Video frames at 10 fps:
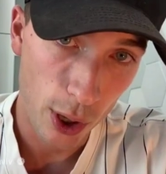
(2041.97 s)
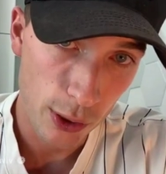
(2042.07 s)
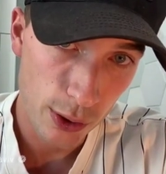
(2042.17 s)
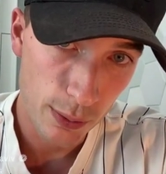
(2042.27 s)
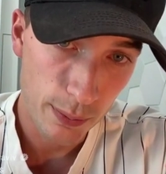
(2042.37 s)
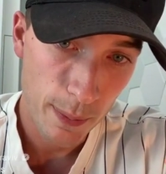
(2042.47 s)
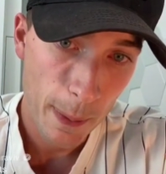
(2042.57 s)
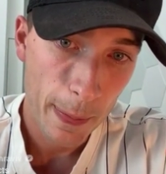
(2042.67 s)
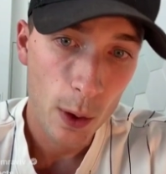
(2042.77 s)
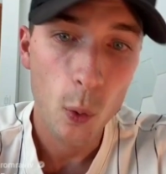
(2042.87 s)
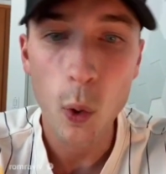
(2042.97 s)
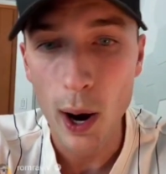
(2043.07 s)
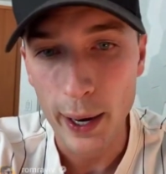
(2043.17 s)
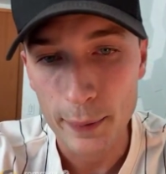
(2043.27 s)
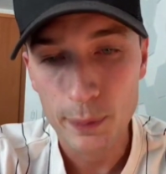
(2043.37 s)
be in charge.
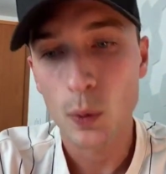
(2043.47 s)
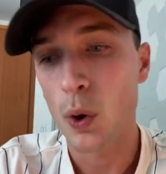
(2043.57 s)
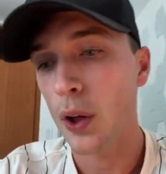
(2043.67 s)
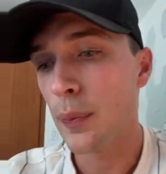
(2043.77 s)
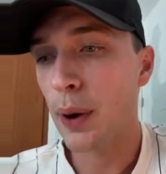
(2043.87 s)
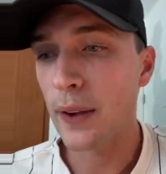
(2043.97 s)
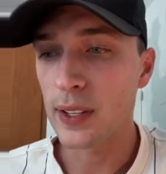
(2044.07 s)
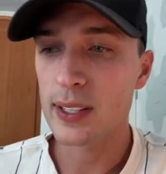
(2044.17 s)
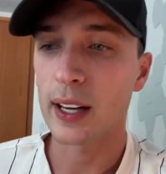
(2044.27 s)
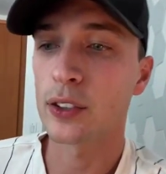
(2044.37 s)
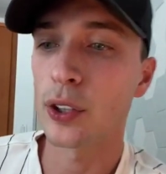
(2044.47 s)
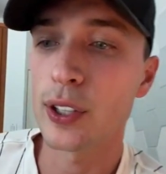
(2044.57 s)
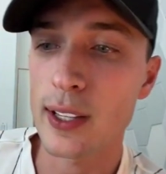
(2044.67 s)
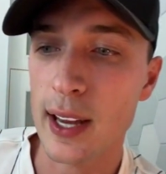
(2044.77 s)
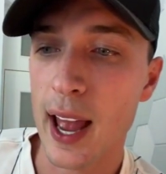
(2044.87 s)
Why? Well, the private
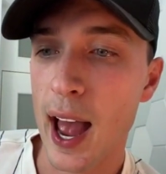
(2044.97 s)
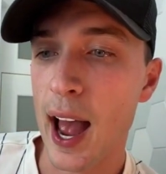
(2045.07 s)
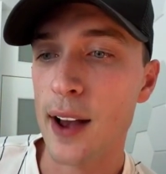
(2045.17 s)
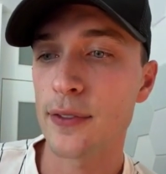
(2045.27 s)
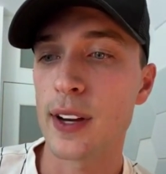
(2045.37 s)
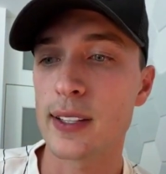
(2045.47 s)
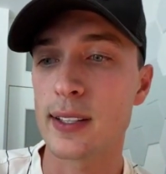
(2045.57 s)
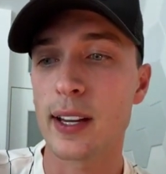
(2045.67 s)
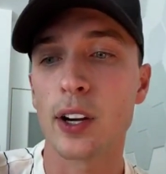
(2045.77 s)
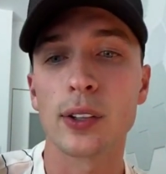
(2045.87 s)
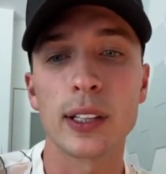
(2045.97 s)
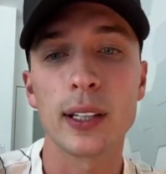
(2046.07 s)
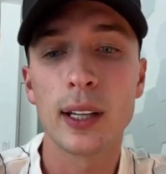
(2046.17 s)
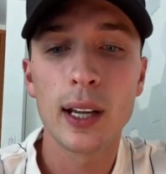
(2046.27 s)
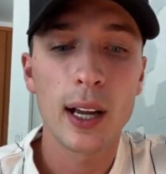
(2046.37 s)
sector doesn't have
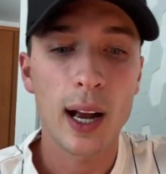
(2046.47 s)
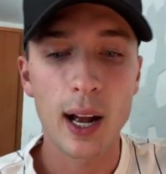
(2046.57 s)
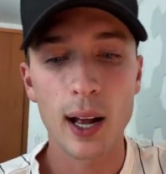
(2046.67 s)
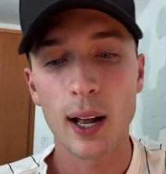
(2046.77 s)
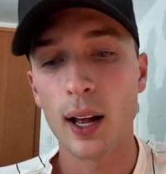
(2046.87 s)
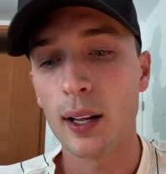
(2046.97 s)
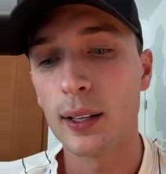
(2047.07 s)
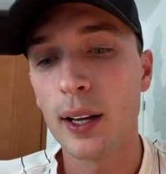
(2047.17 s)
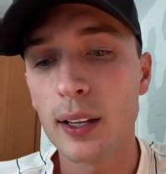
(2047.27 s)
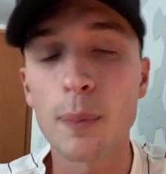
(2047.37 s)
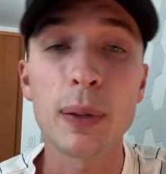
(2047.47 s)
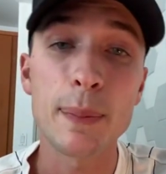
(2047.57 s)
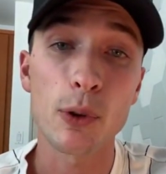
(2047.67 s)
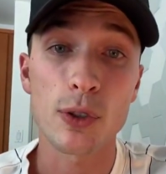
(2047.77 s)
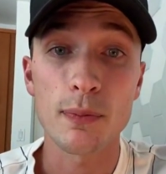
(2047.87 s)
necessarily the
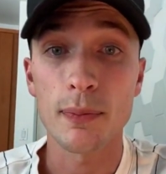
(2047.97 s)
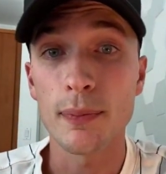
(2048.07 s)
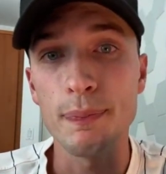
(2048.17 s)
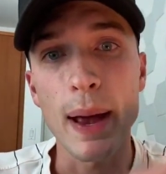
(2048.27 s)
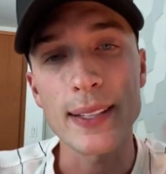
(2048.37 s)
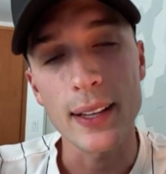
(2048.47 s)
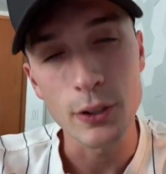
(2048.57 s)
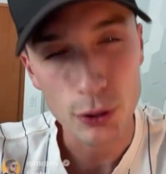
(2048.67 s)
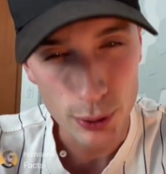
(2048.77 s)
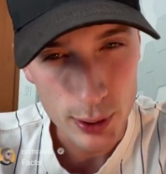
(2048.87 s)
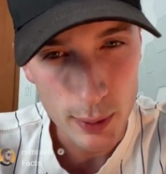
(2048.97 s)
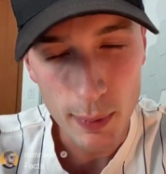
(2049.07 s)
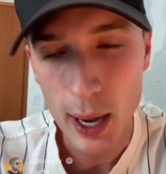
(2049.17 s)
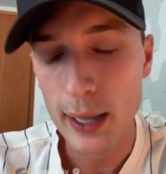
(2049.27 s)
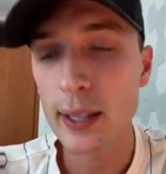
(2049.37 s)
people's best interest
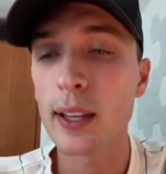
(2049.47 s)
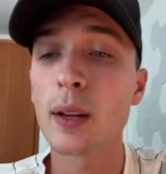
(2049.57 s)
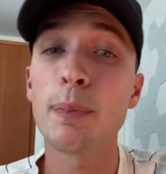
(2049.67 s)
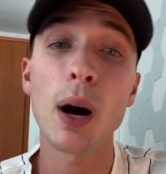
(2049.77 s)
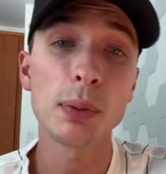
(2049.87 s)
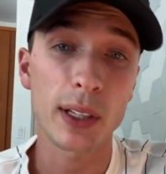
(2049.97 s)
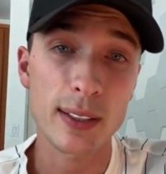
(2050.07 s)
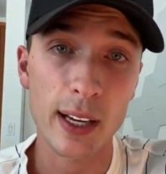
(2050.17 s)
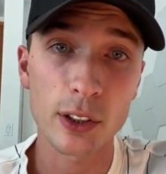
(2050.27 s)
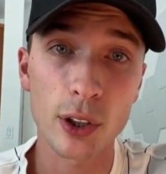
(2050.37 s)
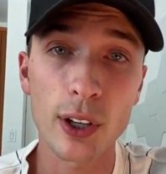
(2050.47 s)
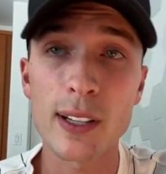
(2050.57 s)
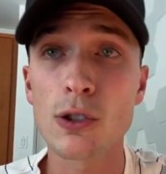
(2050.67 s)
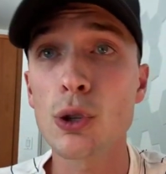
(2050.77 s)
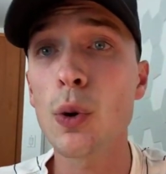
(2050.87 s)
in mind, and the public
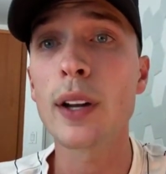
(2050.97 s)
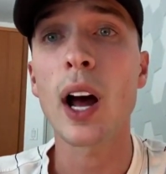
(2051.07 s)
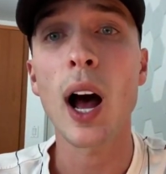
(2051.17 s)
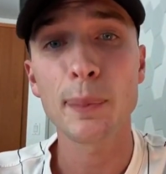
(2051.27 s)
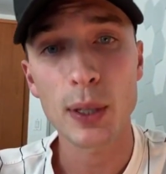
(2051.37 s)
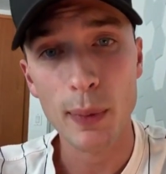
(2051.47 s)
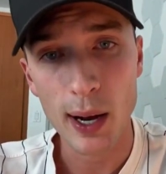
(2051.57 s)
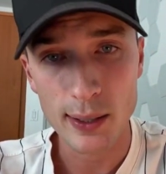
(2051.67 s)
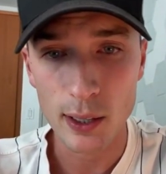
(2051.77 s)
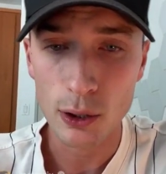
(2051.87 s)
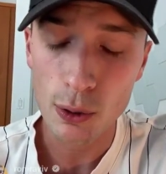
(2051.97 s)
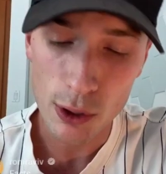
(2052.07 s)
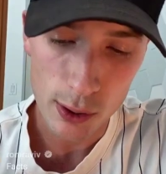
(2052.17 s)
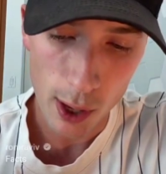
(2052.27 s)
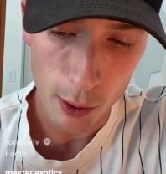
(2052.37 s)
sector is too unoptimized and
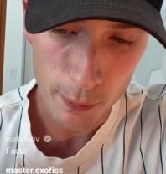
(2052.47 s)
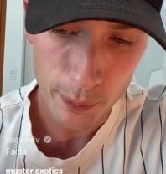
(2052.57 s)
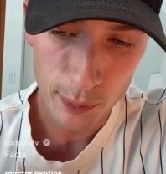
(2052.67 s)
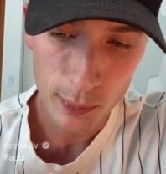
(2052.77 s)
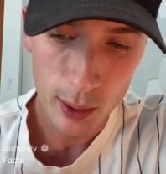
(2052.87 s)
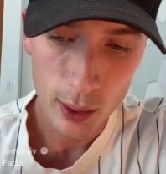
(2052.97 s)
too slow.